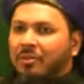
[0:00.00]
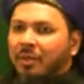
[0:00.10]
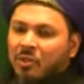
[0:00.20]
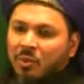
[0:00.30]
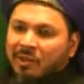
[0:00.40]

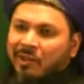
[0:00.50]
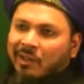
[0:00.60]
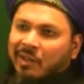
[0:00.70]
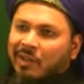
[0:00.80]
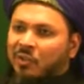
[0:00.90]
that's what
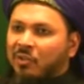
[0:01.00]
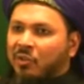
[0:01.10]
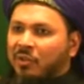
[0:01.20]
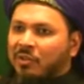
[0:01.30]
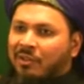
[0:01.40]
tariqat is
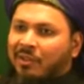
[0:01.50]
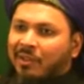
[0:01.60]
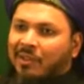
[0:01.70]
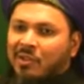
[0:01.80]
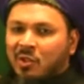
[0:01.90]
for.
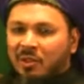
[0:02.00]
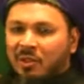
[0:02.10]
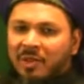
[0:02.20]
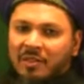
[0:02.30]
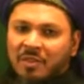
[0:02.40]
The
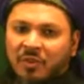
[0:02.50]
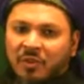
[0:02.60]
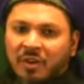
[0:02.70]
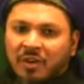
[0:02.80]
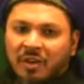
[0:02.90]
sohbat is
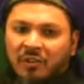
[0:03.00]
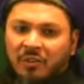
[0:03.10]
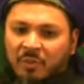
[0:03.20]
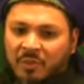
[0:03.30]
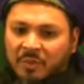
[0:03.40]
for
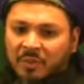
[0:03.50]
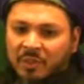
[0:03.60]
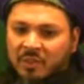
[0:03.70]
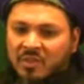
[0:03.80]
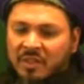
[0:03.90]
people
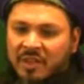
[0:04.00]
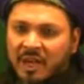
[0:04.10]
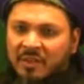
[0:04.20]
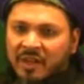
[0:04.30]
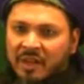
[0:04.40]
to sit
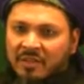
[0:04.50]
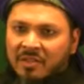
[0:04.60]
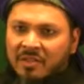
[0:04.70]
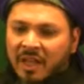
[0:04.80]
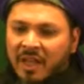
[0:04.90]
down and
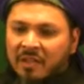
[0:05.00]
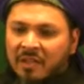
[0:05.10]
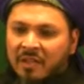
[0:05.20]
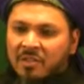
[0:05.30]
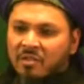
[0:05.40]

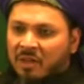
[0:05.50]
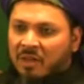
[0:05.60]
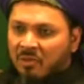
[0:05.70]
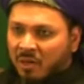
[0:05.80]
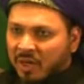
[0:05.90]
understand and
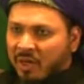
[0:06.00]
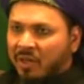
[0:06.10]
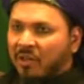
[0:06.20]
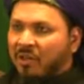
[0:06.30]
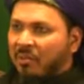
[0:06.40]
start
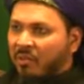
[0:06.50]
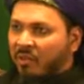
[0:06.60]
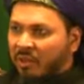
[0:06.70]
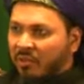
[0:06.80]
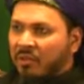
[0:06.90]
working on
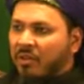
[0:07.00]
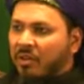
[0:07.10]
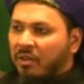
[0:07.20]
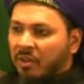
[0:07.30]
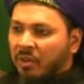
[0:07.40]
themselves.
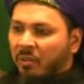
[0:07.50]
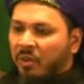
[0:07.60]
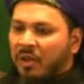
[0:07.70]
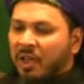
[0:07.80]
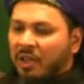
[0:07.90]

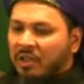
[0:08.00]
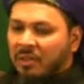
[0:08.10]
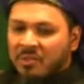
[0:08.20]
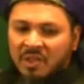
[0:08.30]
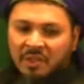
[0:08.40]
Working on
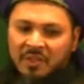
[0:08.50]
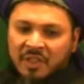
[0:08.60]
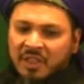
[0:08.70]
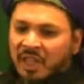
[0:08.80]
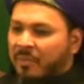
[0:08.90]
themselves.
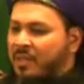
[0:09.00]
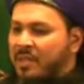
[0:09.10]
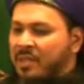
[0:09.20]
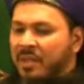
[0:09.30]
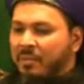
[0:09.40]
It can be as
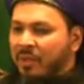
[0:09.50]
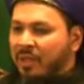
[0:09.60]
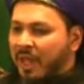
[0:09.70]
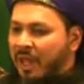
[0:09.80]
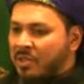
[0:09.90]

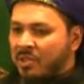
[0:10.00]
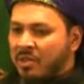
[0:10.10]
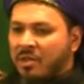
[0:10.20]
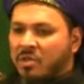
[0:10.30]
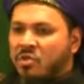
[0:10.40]
simple as
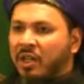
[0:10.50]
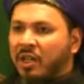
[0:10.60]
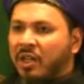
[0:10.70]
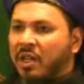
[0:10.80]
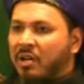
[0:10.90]

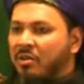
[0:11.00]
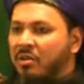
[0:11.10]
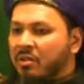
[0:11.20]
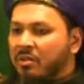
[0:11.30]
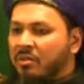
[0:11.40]
sitting down